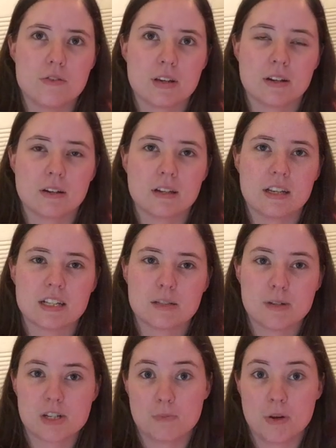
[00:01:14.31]
can get
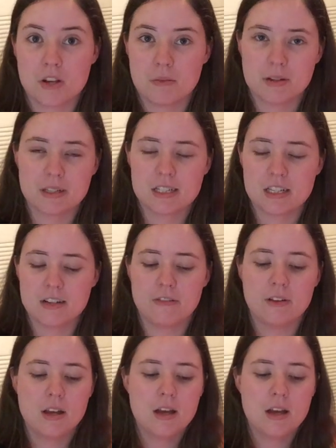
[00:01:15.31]
special Pokemon and stuff.